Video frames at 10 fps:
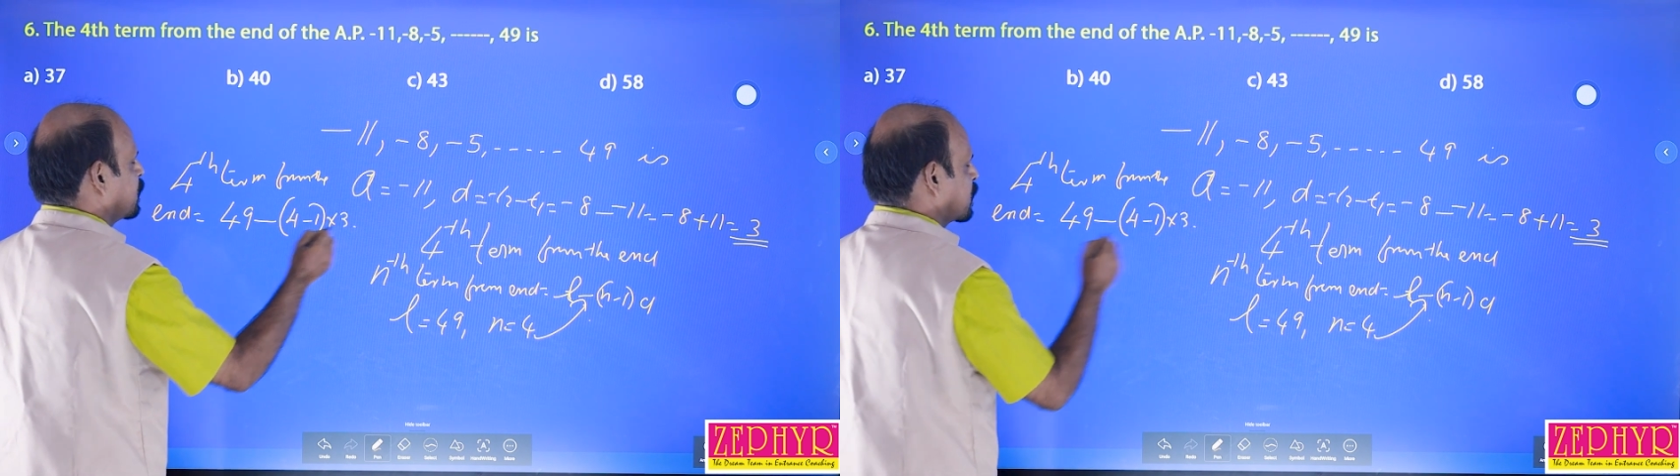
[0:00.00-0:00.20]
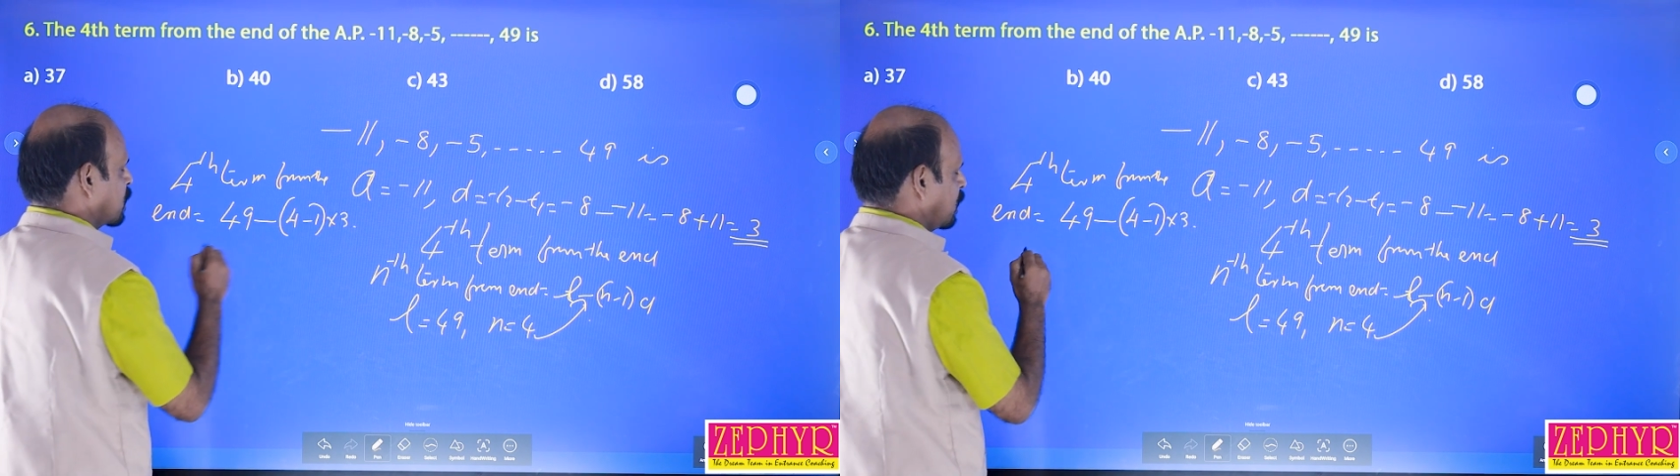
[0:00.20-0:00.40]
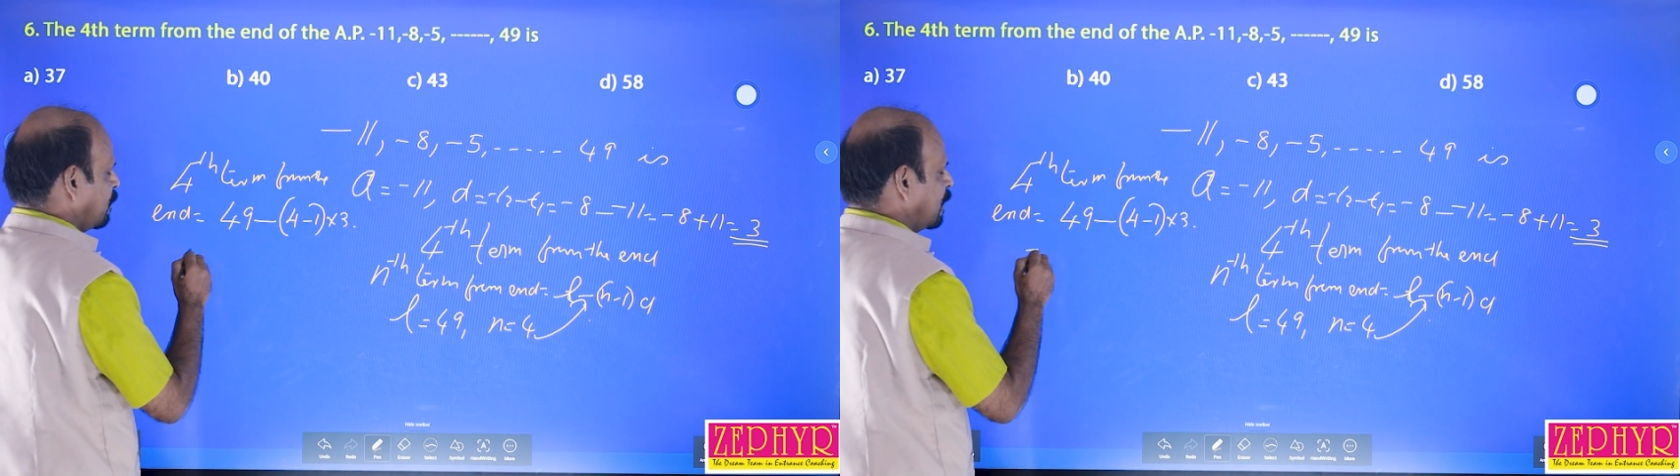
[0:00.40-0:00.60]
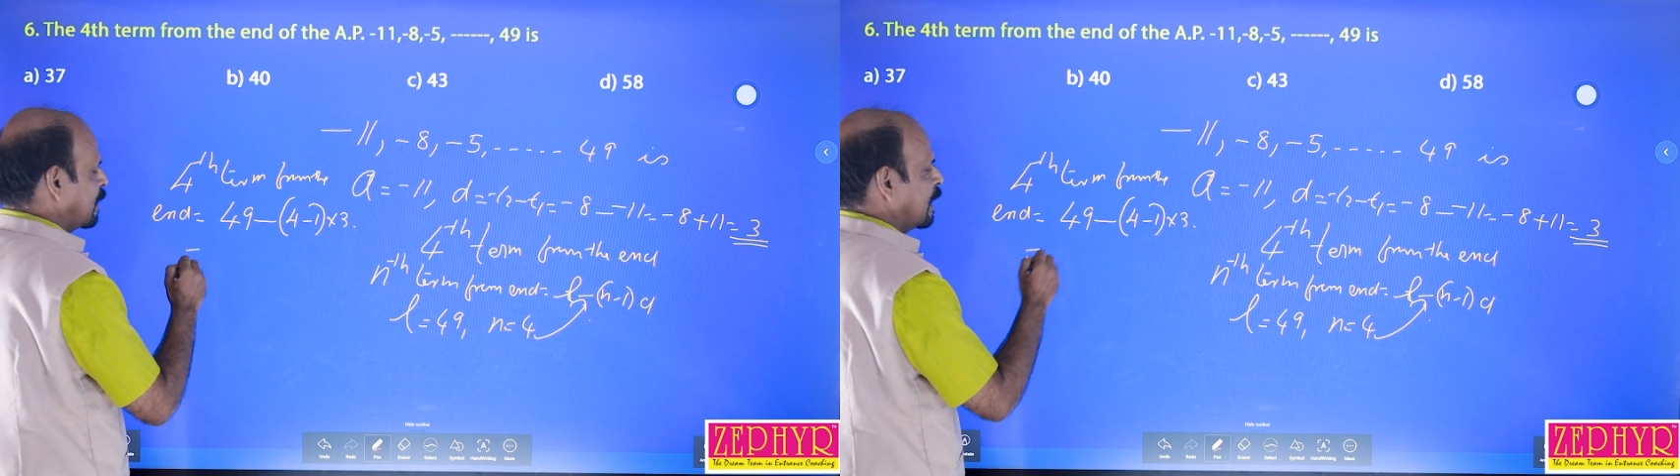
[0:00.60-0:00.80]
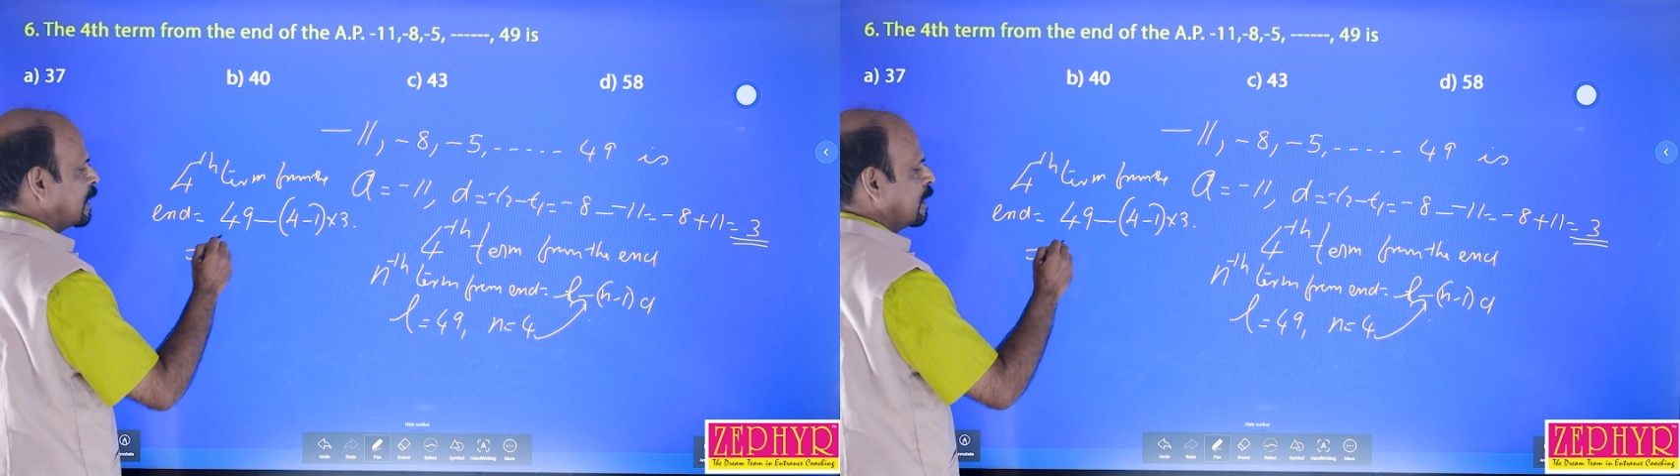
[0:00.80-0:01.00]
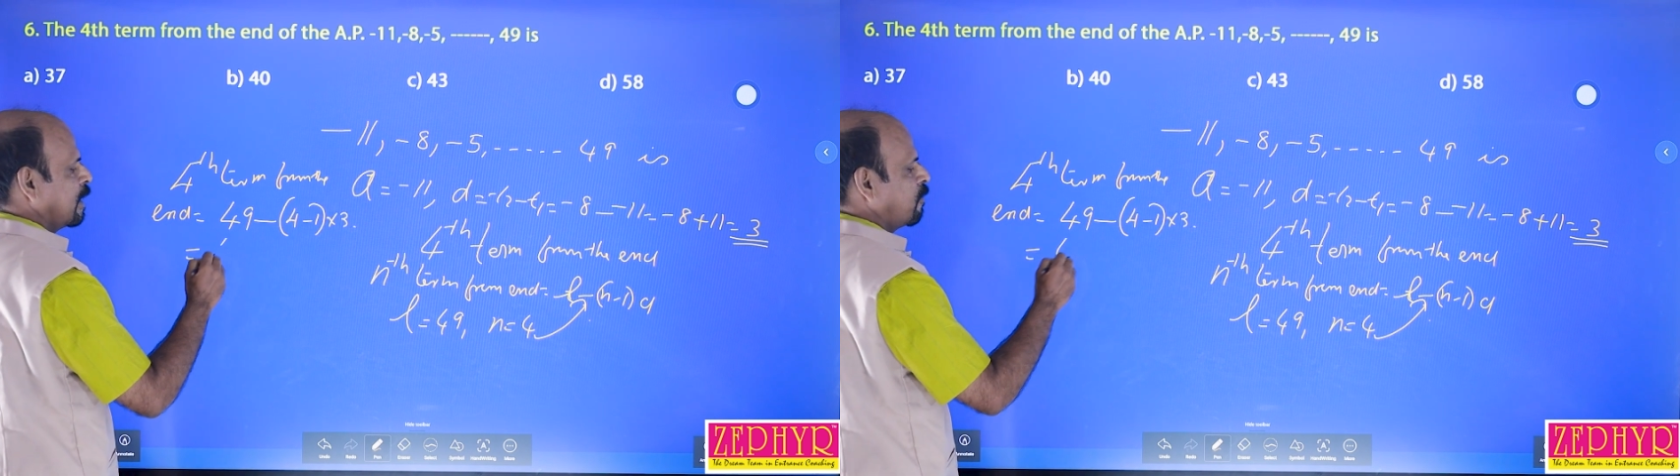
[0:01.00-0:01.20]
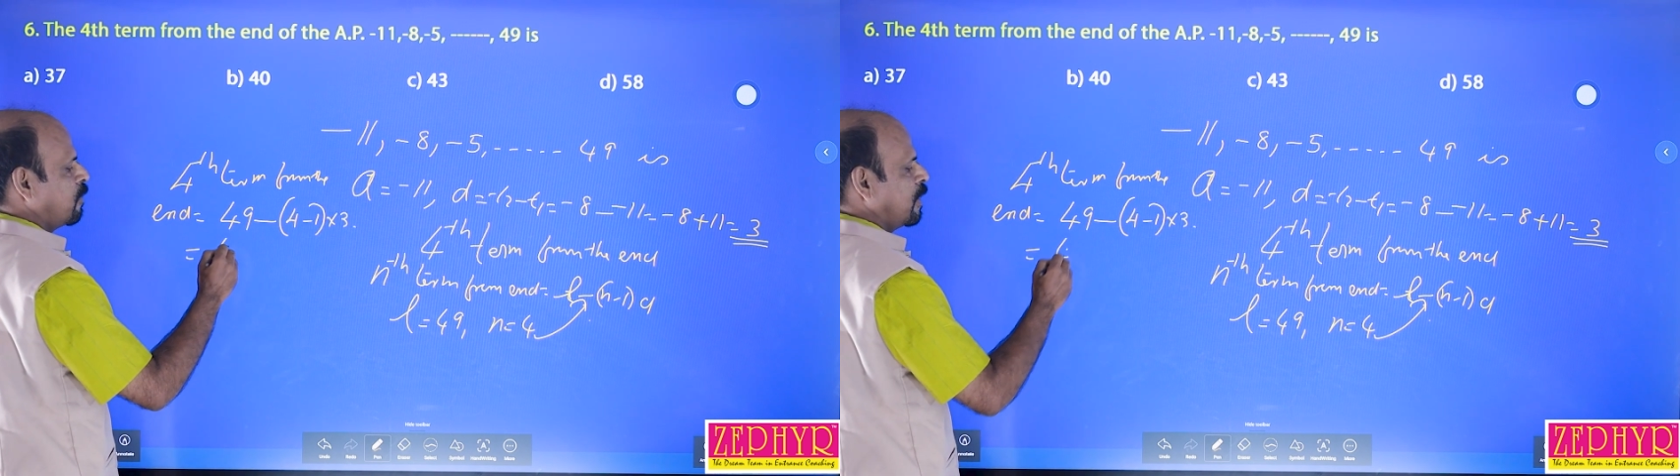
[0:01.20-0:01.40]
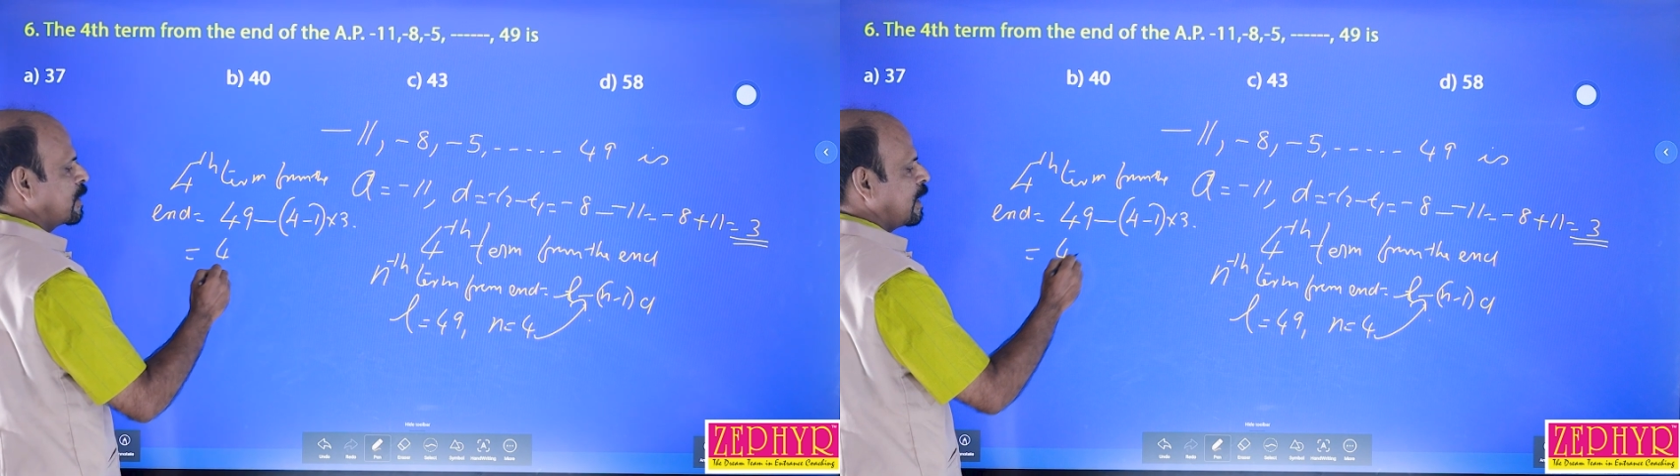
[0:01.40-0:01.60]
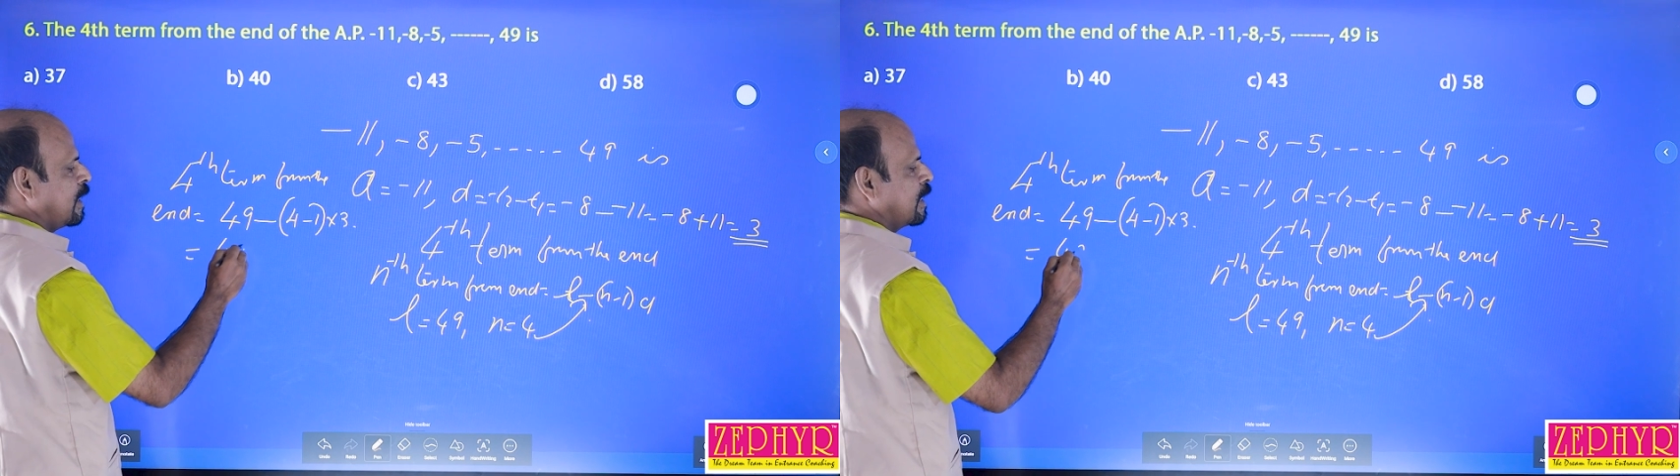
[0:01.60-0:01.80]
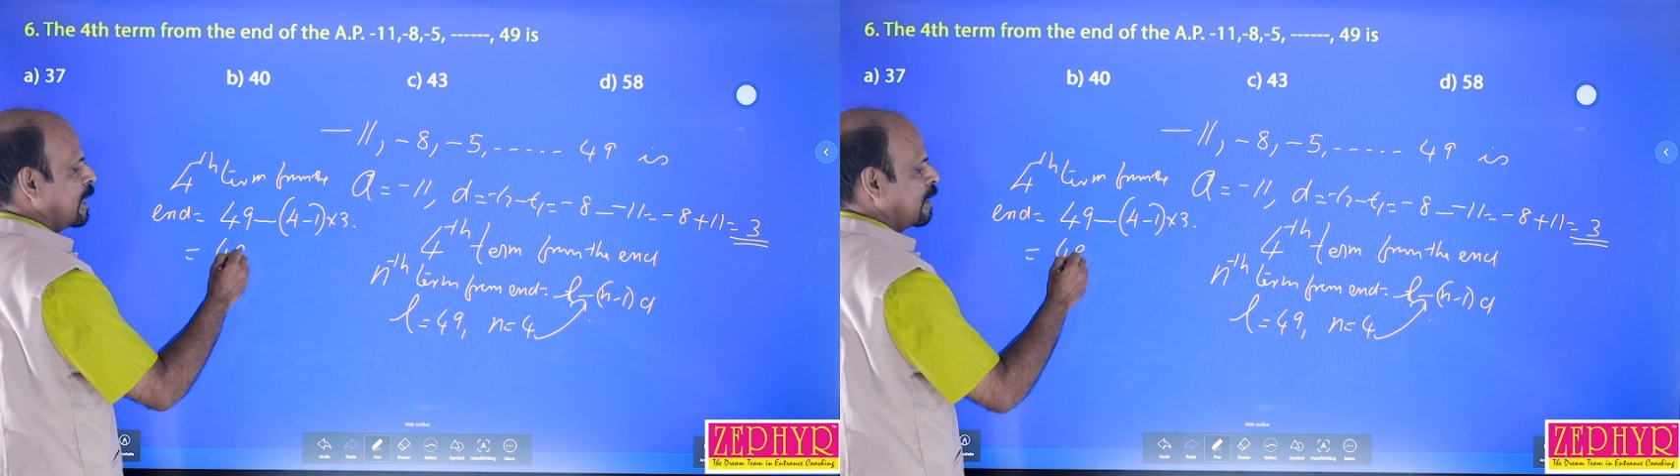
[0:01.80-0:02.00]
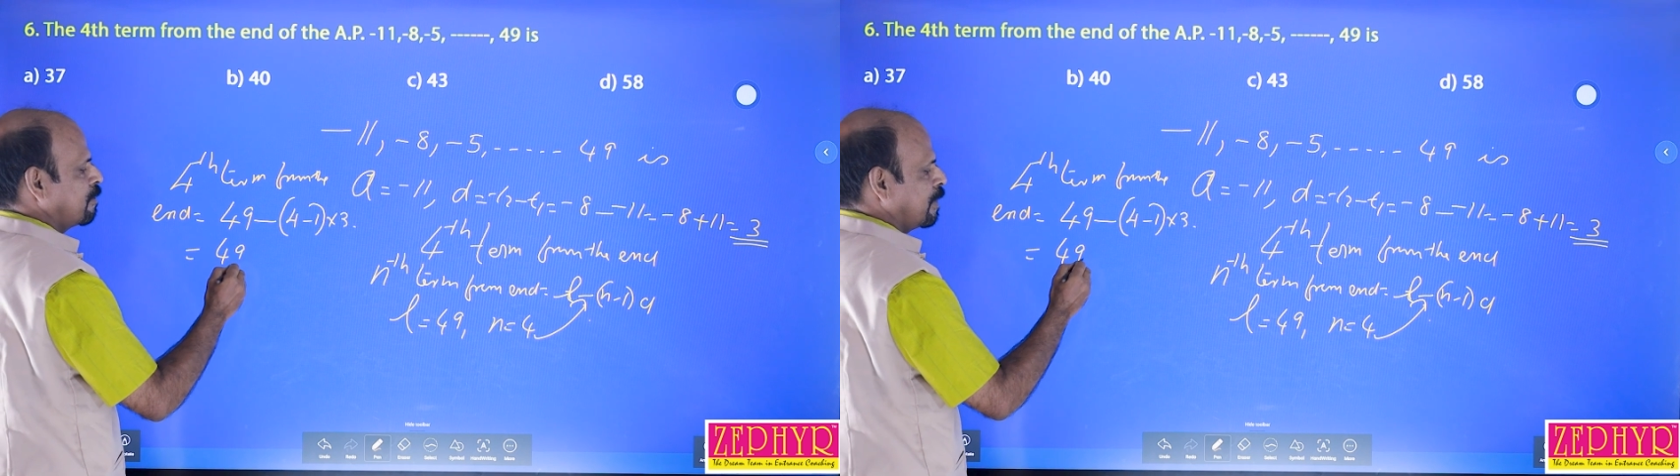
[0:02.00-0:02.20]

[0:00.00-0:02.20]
So you will get 49